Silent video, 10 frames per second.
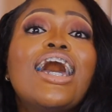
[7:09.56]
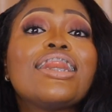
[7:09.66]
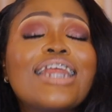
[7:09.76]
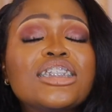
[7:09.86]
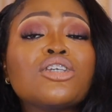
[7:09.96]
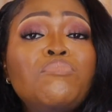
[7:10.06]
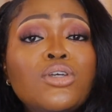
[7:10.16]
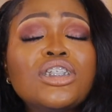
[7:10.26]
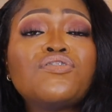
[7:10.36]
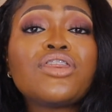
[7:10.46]
And that's the
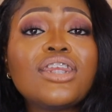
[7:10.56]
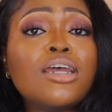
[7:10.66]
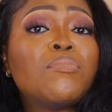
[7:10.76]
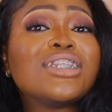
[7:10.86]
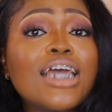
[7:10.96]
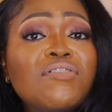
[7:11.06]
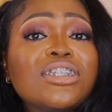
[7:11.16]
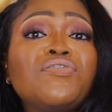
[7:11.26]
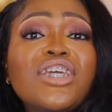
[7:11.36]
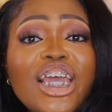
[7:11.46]
beautiful thing about
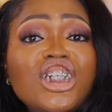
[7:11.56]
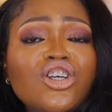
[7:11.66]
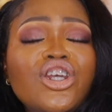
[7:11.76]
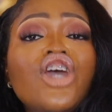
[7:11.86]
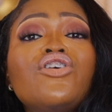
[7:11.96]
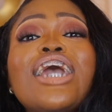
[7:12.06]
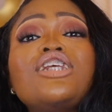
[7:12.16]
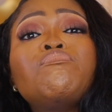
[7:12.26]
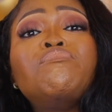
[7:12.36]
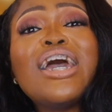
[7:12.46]
diversification. You get
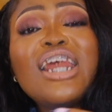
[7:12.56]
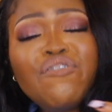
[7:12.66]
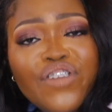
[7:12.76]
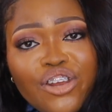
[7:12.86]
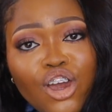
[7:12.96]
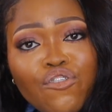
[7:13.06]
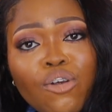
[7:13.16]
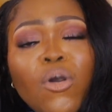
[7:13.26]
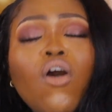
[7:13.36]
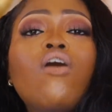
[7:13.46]
to benefit from
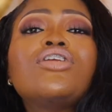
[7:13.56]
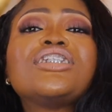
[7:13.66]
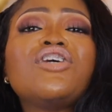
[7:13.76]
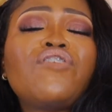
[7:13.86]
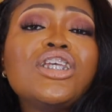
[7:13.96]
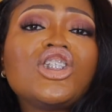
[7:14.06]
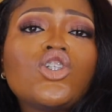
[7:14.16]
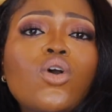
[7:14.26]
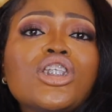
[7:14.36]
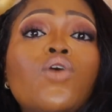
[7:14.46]
all these different
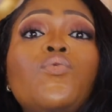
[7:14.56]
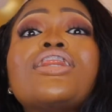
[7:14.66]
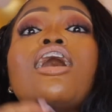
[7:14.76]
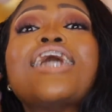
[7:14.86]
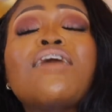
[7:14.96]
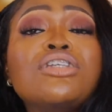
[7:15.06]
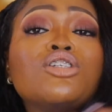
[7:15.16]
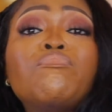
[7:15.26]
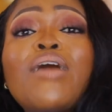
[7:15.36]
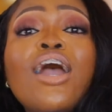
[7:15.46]
stocks without having to
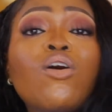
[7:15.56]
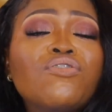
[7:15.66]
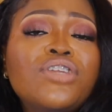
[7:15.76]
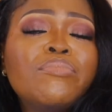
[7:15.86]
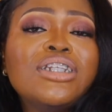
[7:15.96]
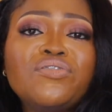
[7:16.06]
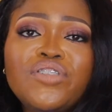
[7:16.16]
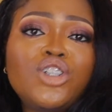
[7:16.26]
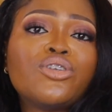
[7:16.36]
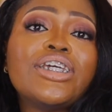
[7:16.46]
buy all of them
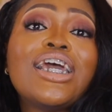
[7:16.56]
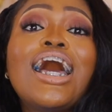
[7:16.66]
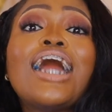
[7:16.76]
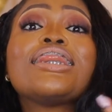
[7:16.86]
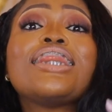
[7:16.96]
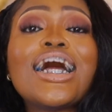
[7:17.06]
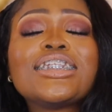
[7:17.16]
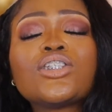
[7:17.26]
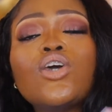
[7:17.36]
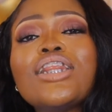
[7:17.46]
individually. And
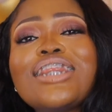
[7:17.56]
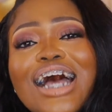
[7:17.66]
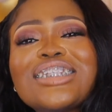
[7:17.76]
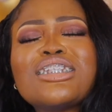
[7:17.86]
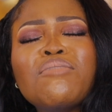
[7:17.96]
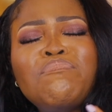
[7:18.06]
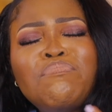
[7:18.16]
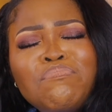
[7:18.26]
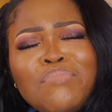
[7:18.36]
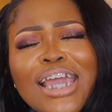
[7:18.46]
that's the
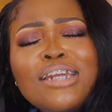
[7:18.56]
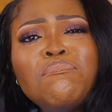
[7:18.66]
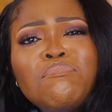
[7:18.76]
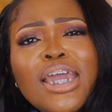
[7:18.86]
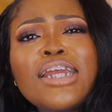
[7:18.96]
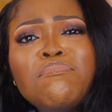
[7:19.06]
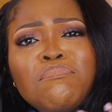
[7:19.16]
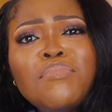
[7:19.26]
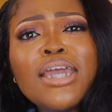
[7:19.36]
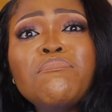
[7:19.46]

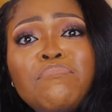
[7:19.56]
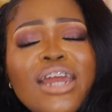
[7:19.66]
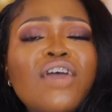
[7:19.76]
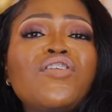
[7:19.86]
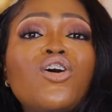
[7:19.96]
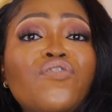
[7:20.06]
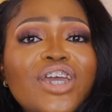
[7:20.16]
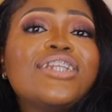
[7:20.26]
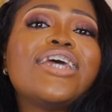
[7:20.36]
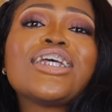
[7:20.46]
main benefit of
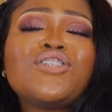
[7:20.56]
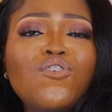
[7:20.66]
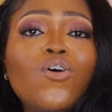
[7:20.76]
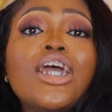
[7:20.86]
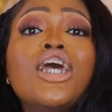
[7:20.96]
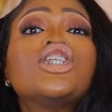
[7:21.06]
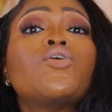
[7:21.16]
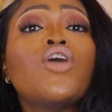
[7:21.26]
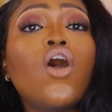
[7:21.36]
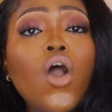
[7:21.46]
index fund. So
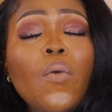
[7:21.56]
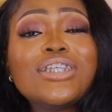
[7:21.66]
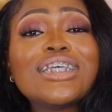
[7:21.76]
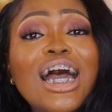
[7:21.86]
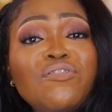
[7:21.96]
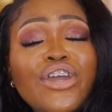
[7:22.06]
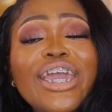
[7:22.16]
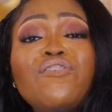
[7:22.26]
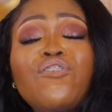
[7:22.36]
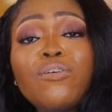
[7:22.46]
we always
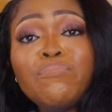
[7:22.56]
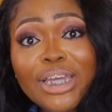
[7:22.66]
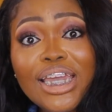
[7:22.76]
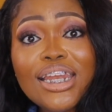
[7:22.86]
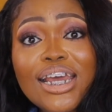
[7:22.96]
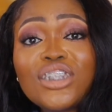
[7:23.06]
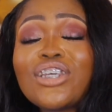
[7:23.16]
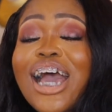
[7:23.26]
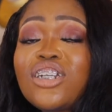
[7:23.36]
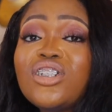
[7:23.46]
advocate for beginners
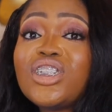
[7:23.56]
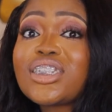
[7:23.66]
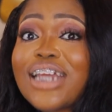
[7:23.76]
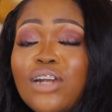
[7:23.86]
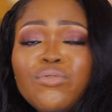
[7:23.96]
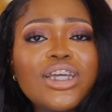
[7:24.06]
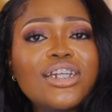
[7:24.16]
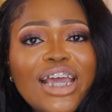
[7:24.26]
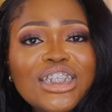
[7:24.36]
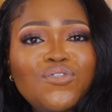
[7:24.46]
to actually start with
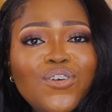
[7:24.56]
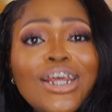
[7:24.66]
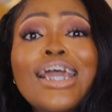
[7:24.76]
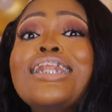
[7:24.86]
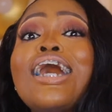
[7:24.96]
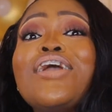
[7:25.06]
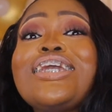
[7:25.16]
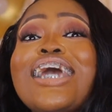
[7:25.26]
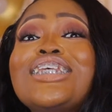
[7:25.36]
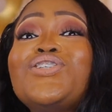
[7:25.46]
index fund. Now it
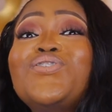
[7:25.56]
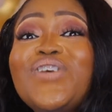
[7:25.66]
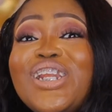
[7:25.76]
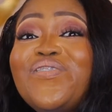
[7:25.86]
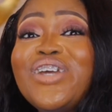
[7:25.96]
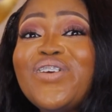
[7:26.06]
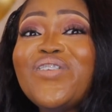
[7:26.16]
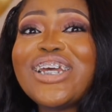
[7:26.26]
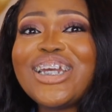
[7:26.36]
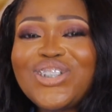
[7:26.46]
gets really
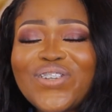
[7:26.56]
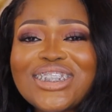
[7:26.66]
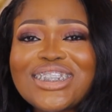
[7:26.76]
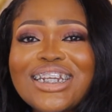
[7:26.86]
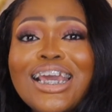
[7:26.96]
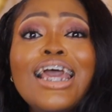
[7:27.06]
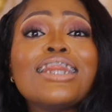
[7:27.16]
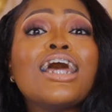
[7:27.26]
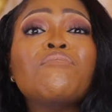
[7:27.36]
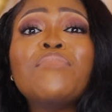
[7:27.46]
interesting.
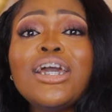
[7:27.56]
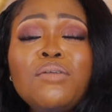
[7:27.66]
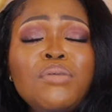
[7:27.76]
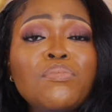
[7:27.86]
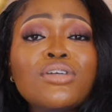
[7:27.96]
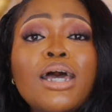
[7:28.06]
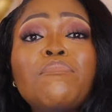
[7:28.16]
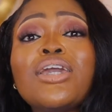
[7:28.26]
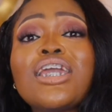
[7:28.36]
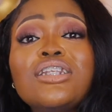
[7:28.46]
There are many people
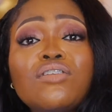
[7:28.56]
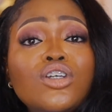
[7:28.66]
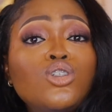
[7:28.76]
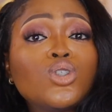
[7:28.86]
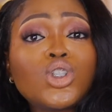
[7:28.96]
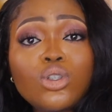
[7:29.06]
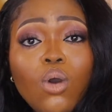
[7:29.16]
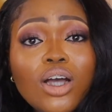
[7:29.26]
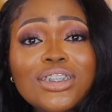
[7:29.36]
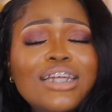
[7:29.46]
that pick individual
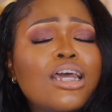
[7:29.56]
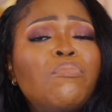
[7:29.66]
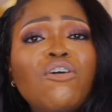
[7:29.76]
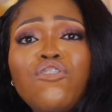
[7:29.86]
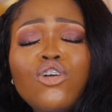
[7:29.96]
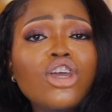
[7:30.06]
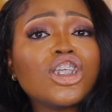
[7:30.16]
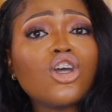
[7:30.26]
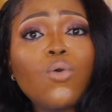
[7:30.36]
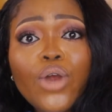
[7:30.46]
stocks and their portfolio
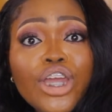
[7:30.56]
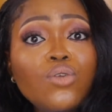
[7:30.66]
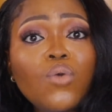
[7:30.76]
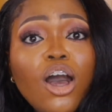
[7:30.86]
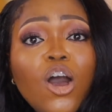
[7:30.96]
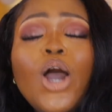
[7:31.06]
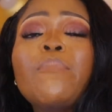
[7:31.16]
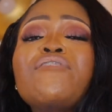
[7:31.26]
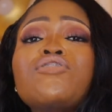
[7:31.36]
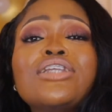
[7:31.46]
is not working well,
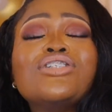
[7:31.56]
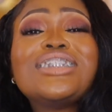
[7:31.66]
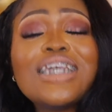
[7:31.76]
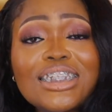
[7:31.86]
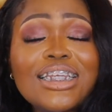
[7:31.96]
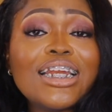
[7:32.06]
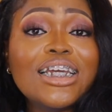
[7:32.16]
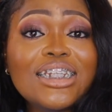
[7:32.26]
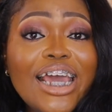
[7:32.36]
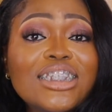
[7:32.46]
but if they were to sit in that
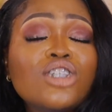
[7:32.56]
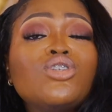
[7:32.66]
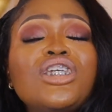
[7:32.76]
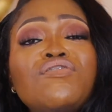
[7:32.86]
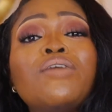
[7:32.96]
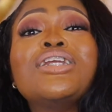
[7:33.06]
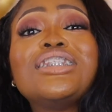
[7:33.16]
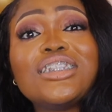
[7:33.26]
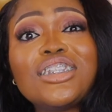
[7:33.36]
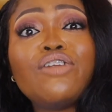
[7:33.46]
index, it would give them
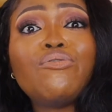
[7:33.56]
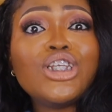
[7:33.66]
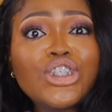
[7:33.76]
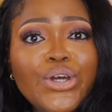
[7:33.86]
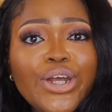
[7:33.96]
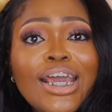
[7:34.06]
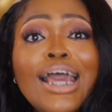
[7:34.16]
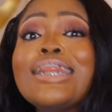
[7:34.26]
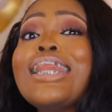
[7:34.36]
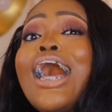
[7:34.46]
a decent return.
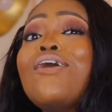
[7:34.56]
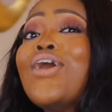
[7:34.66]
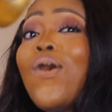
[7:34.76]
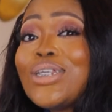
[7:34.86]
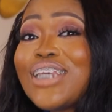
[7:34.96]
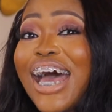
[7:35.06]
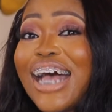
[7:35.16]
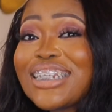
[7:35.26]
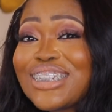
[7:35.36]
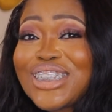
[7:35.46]
Now it also
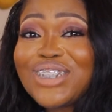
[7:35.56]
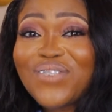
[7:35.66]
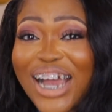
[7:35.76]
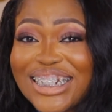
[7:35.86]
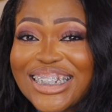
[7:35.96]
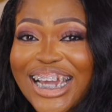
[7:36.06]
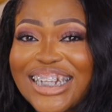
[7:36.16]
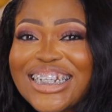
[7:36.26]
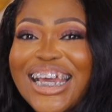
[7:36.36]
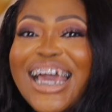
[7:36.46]
has a disadvantage.